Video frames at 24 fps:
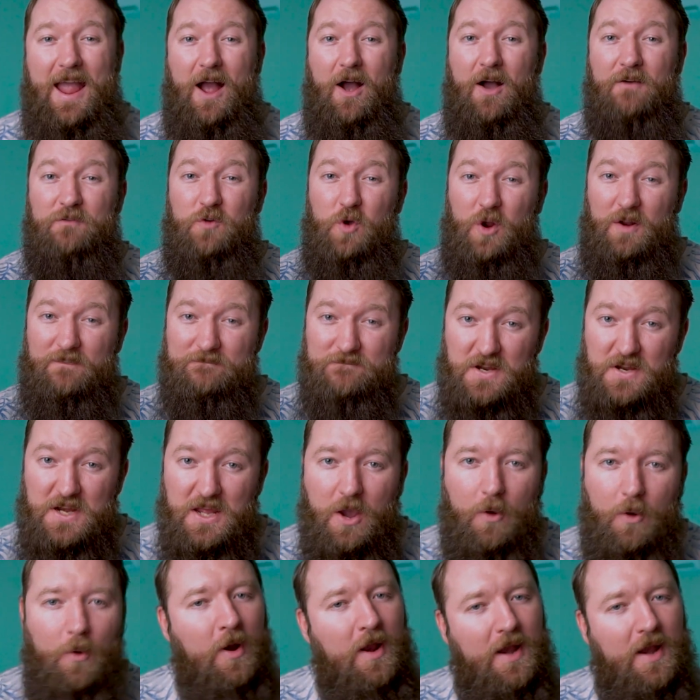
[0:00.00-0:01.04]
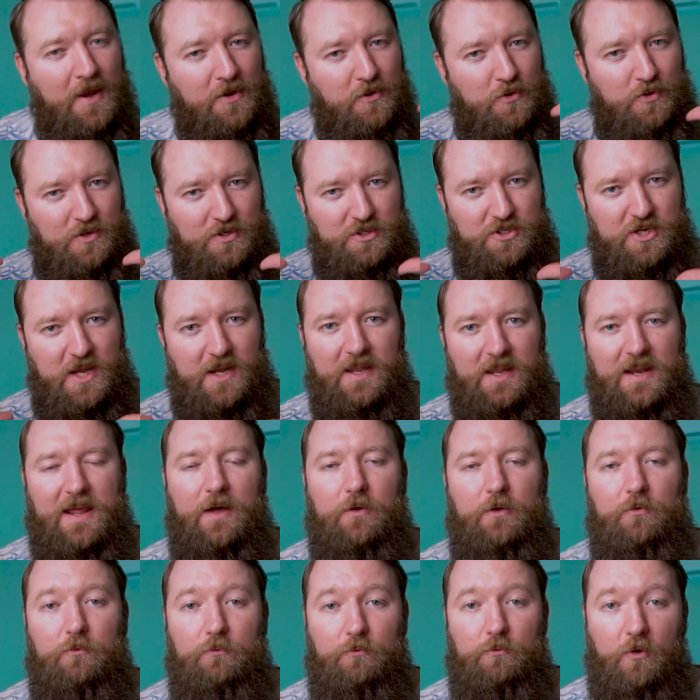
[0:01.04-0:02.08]
I've got a video on it, you can check it
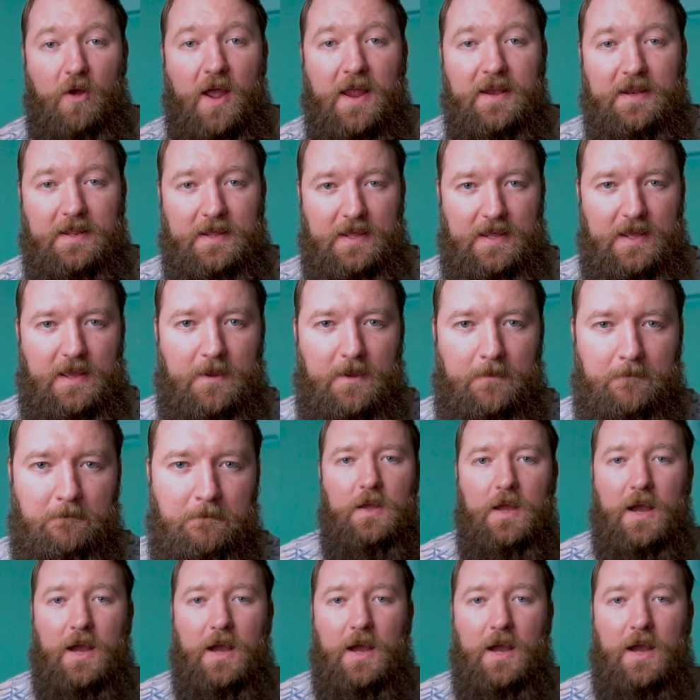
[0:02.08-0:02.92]
out right here.